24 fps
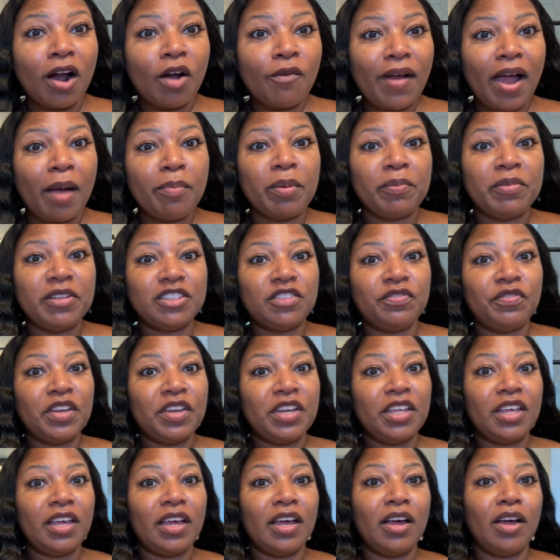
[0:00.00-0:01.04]
I wrap up this
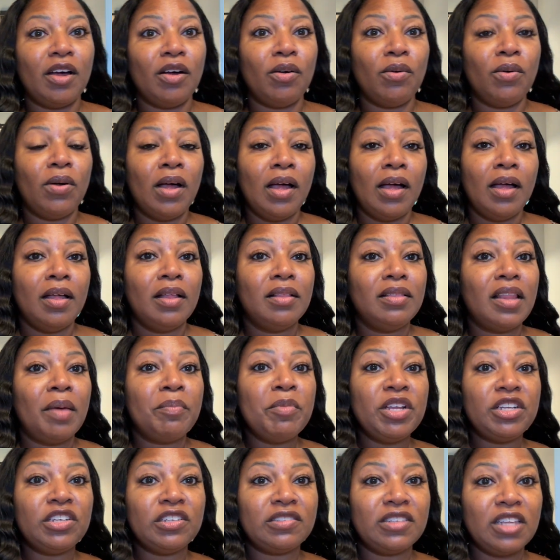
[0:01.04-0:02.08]
video, let
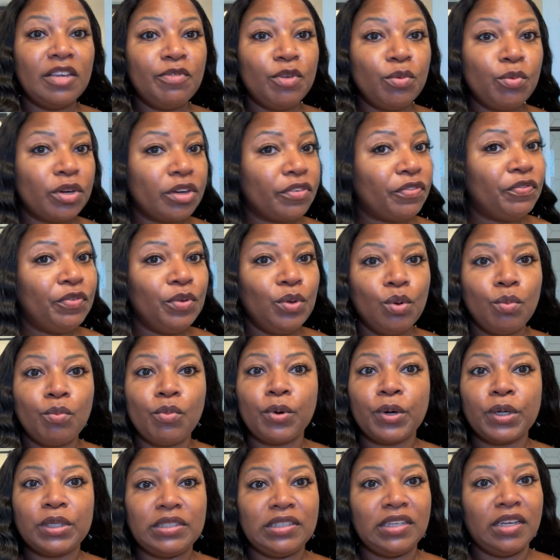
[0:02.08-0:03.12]
me just leave you with a few
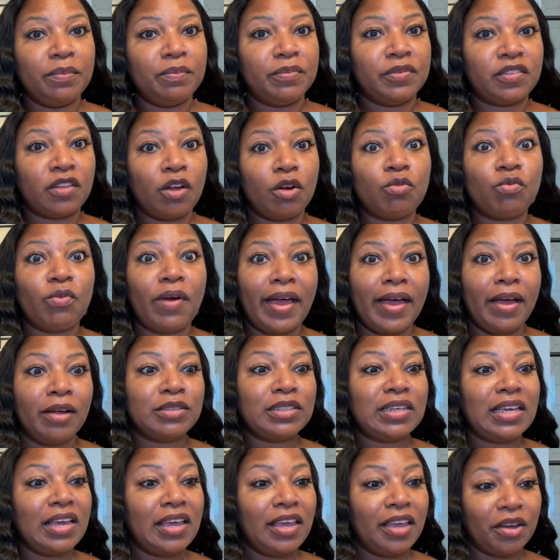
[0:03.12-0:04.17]
more tips around
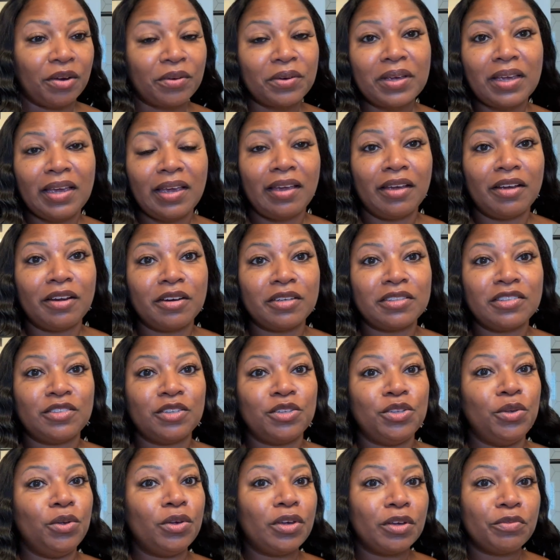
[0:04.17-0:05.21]
hair care so
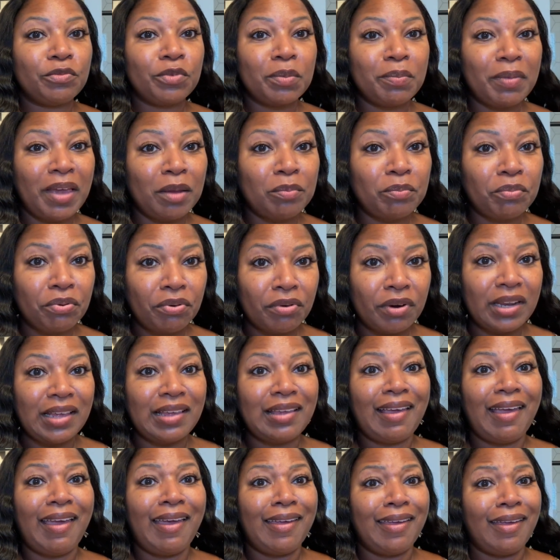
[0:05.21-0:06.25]
you can remain pretty
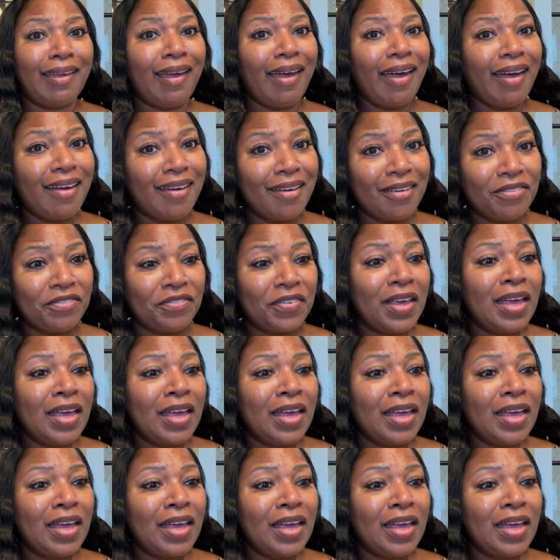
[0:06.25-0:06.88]
AF,